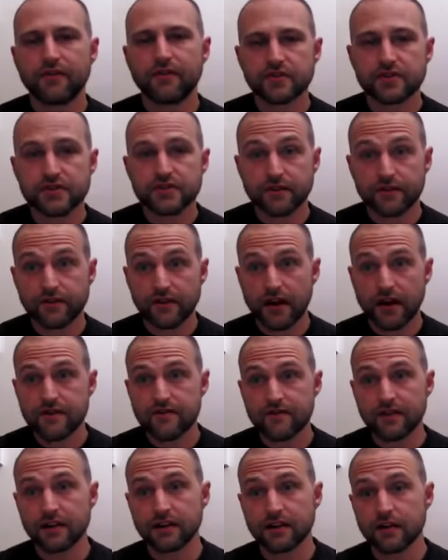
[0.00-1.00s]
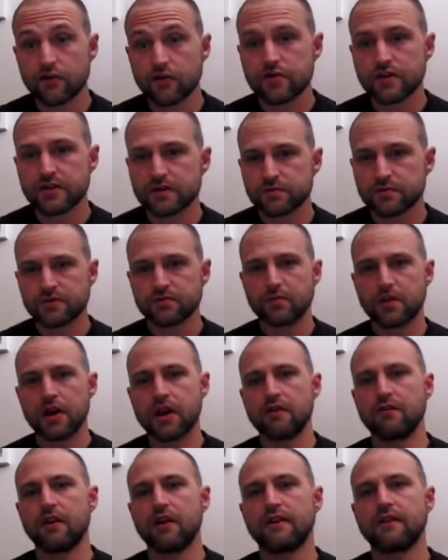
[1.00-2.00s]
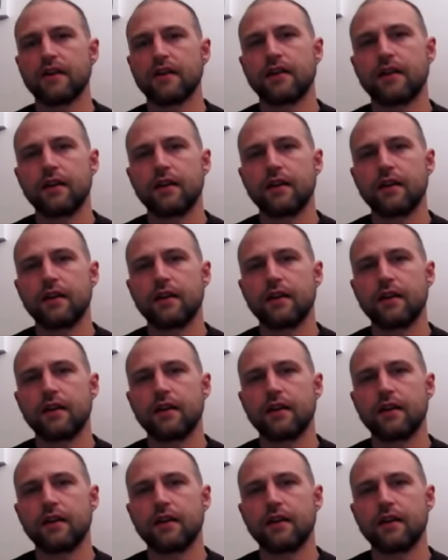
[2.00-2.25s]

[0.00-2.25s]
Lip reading: for surviving the Christmas period,